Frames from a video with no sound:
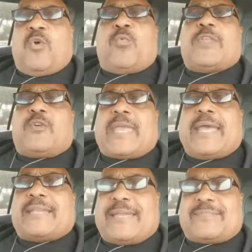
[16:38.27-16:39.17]
When you
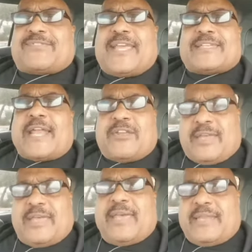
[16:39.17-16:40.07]
can't get things out of your
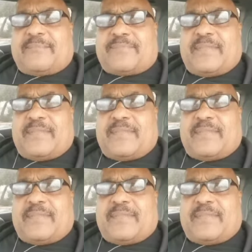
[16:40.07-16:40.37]
head